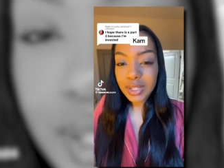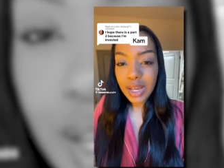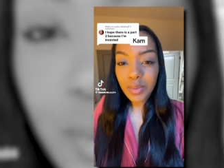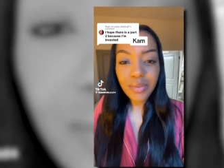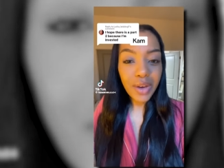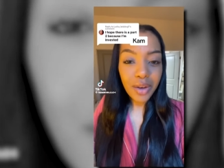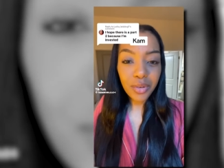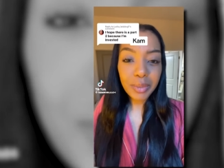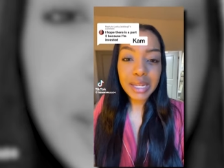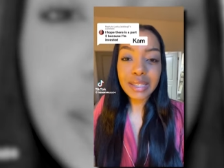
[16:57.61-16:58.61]
I went viral
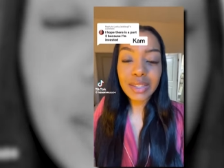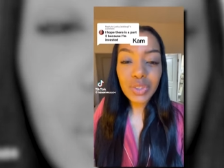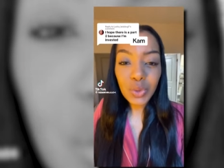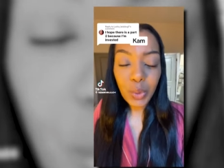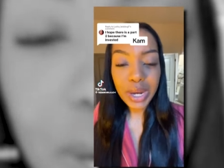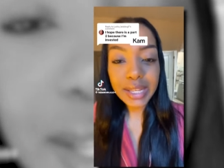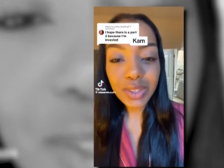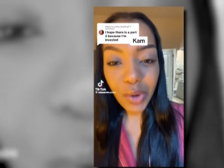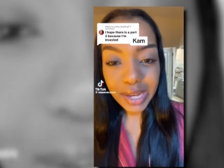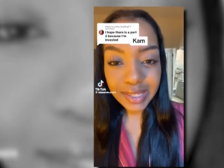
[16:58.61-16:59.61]
because this story is
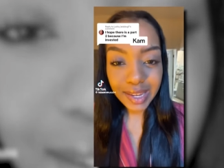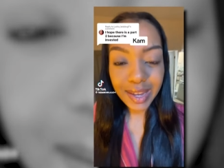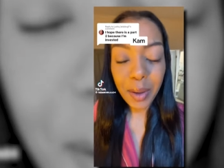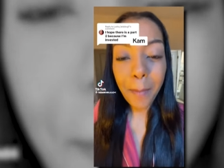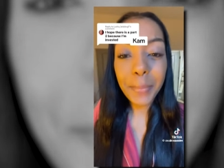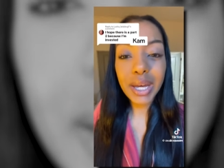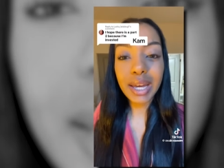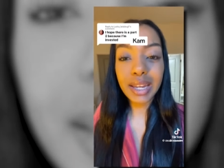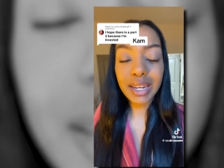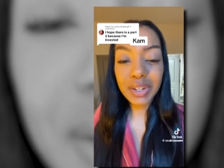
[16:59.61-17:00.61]
crazy.
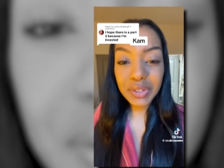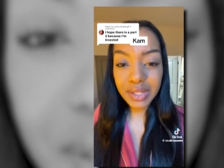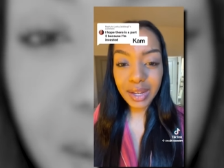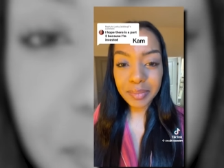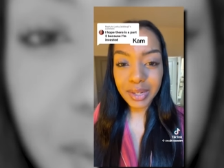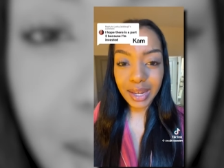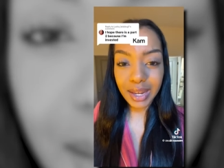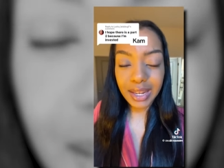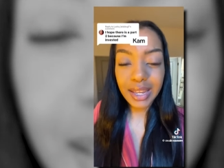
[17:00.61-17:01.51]
But here's the update.